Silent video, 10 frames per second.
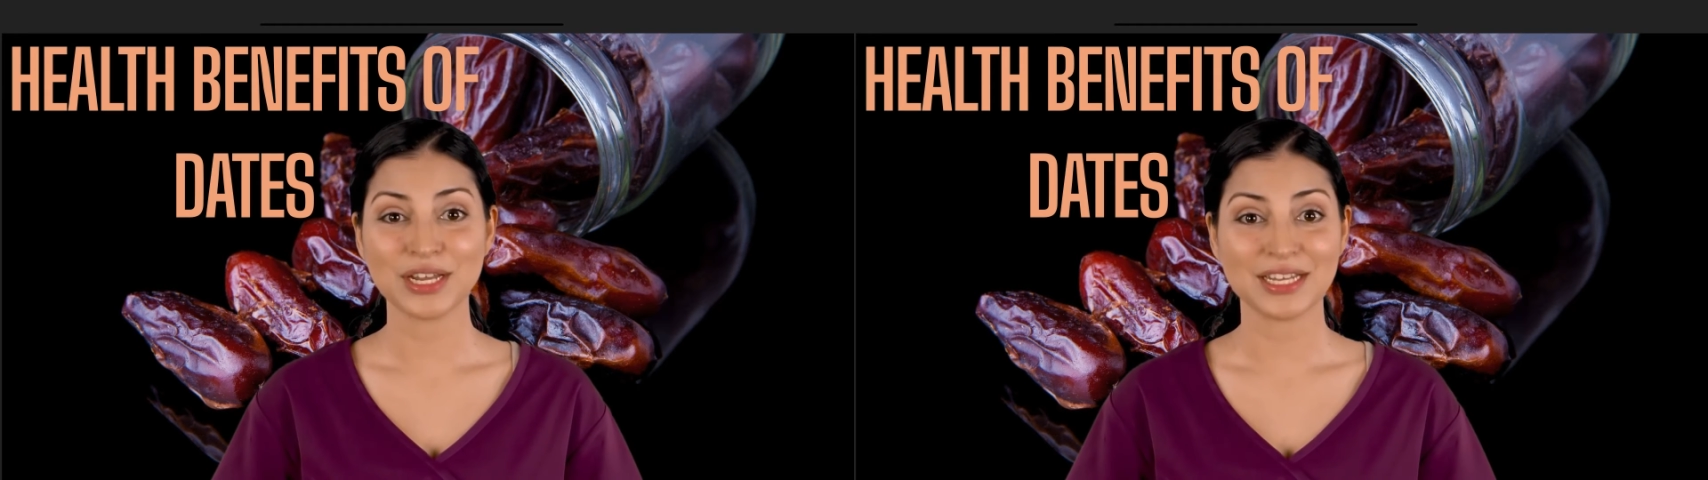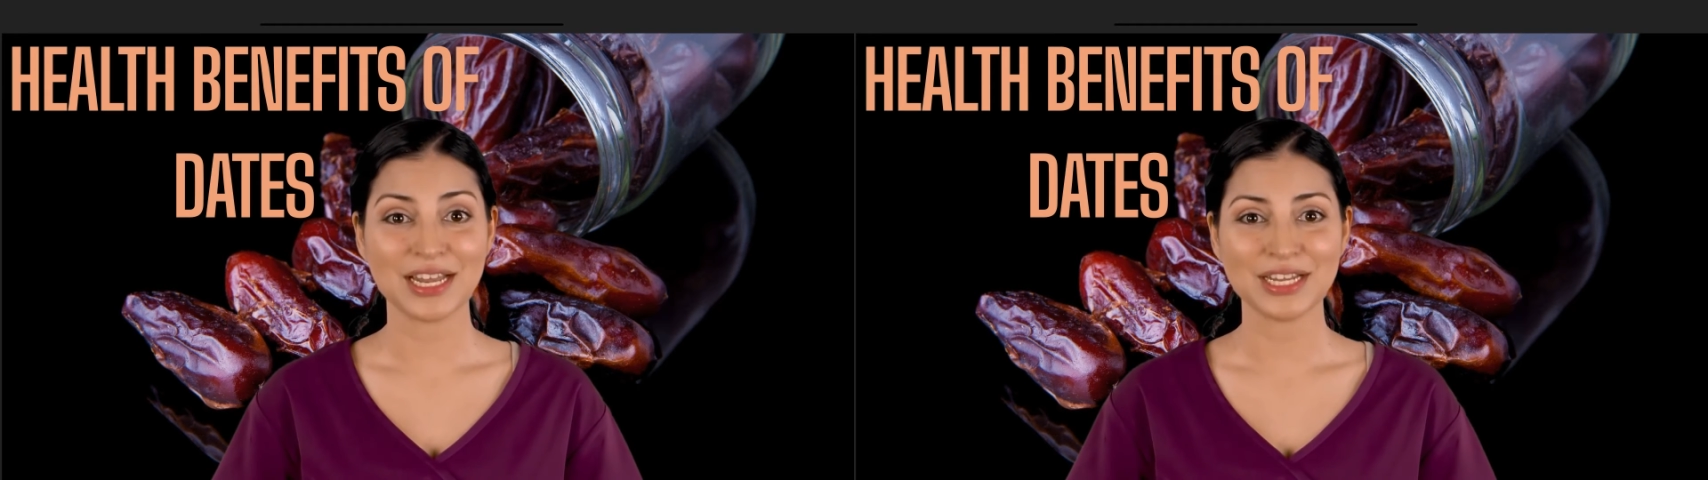
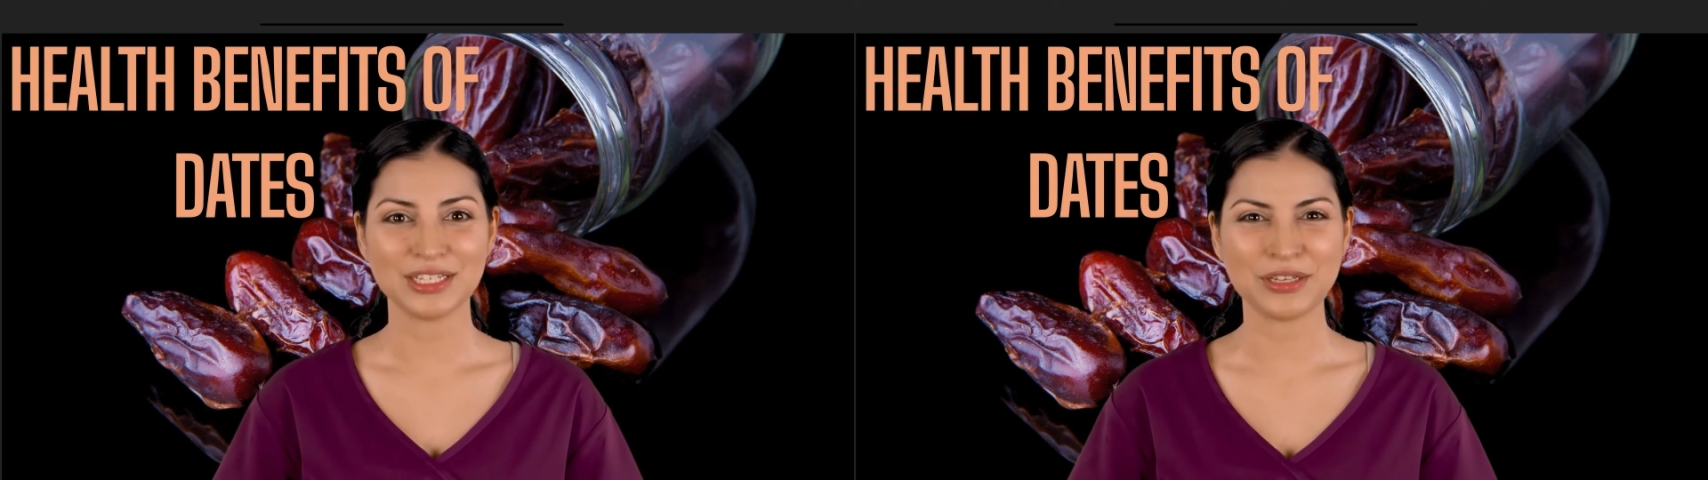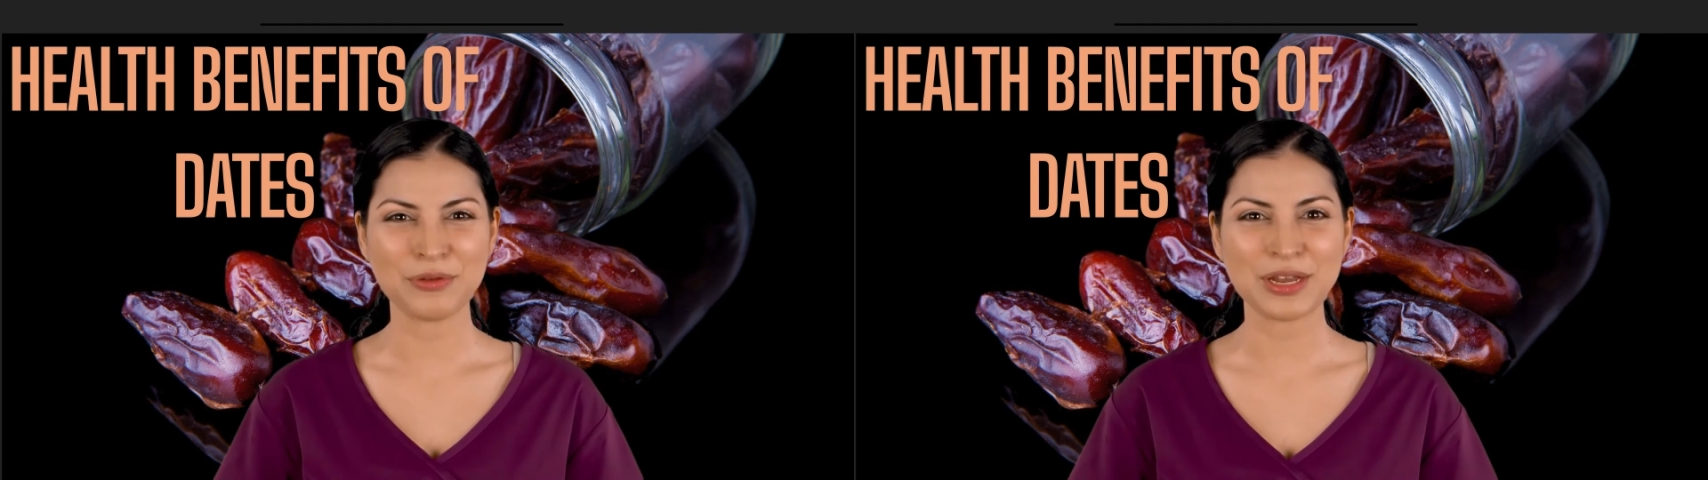
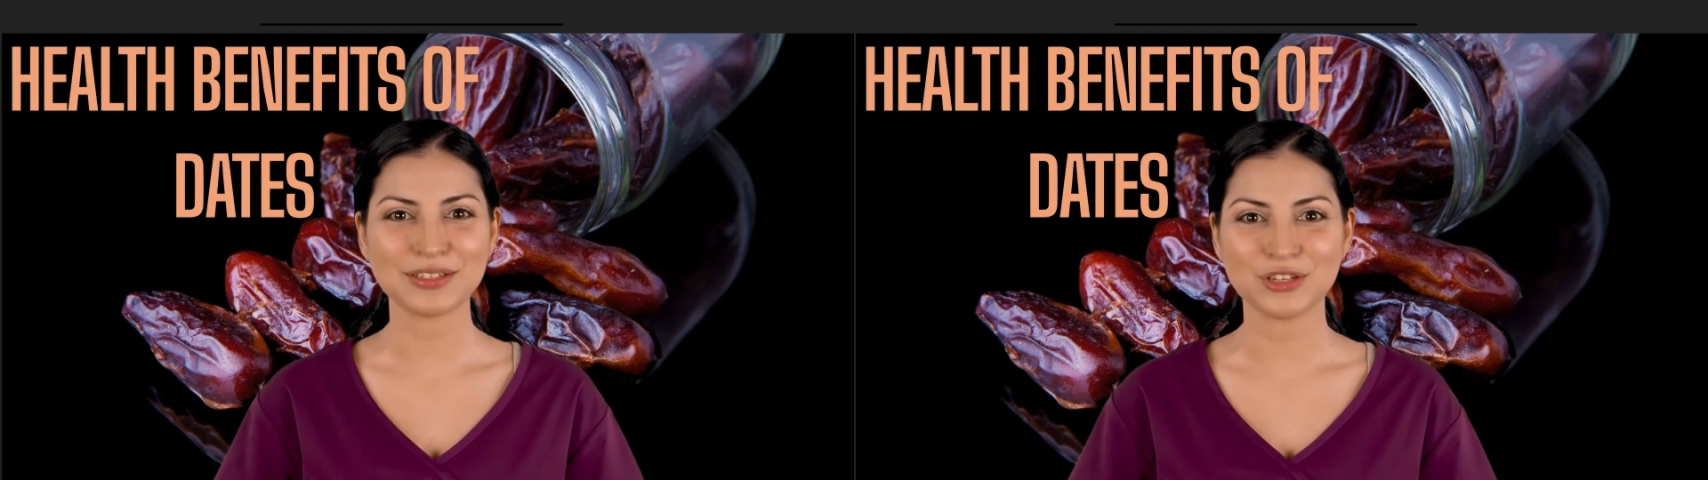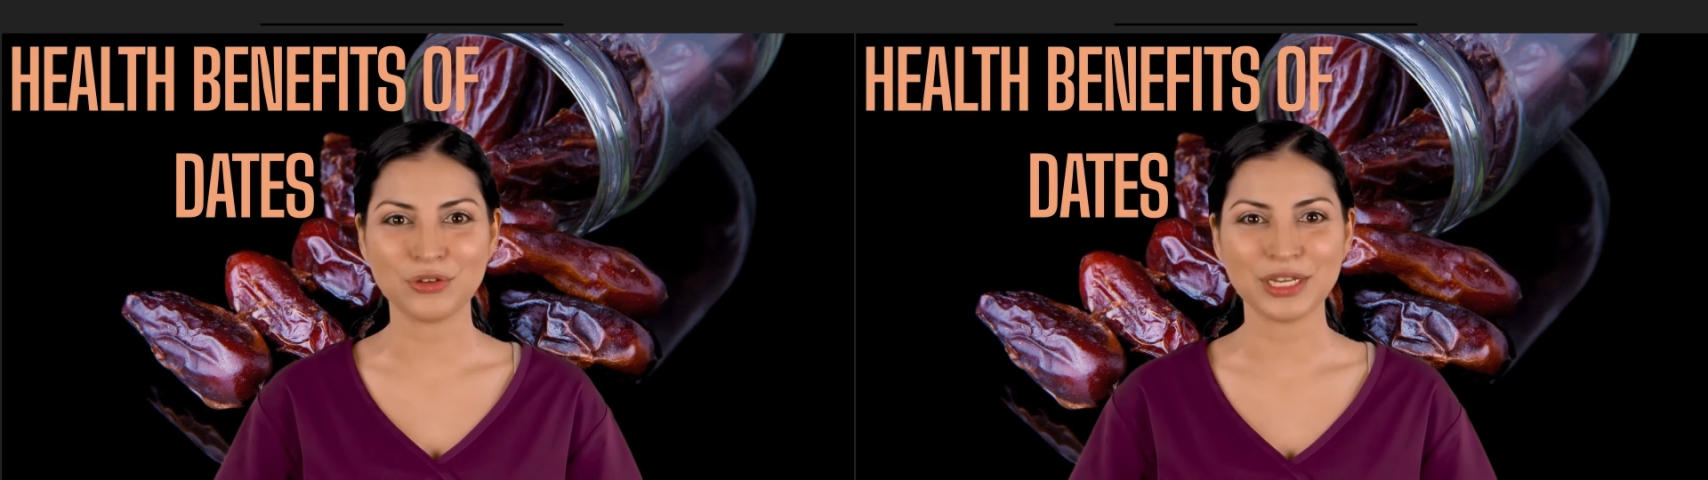glucose in the
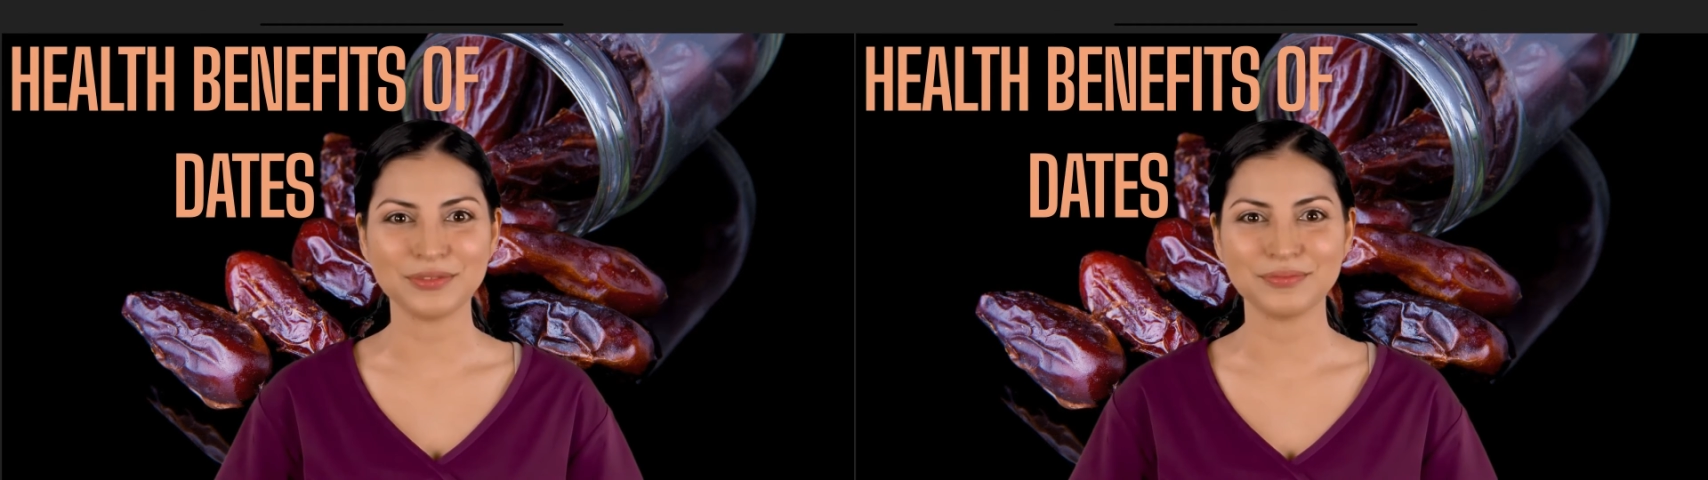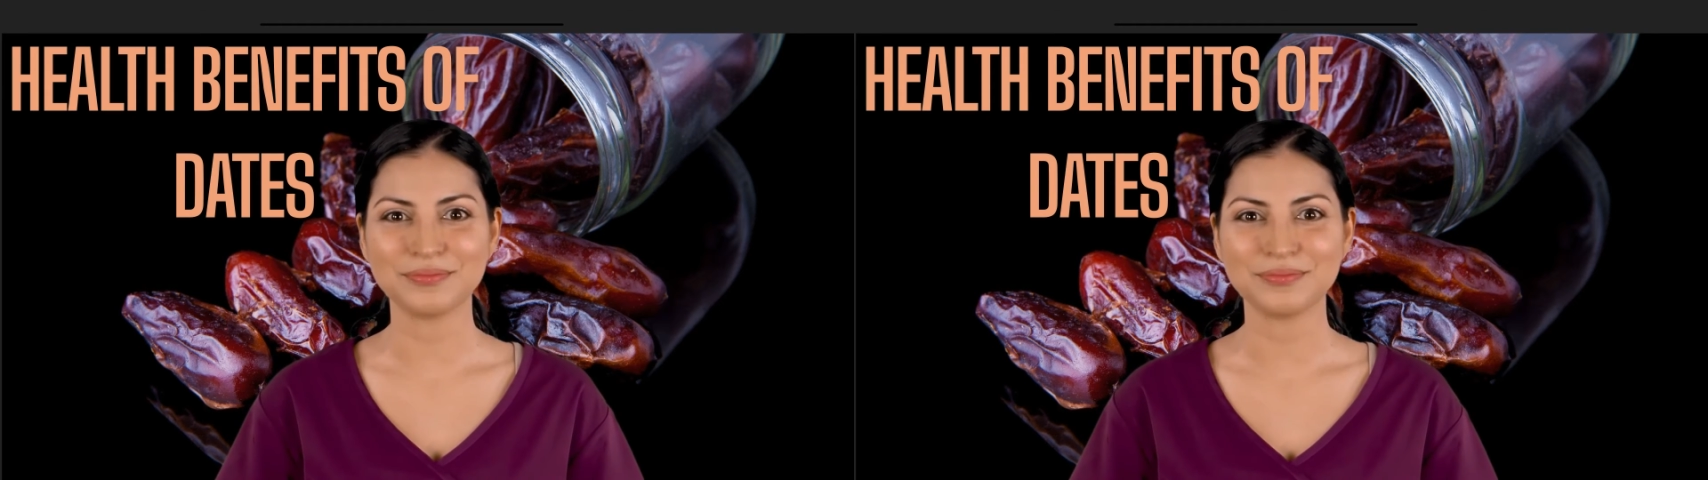bloodstream.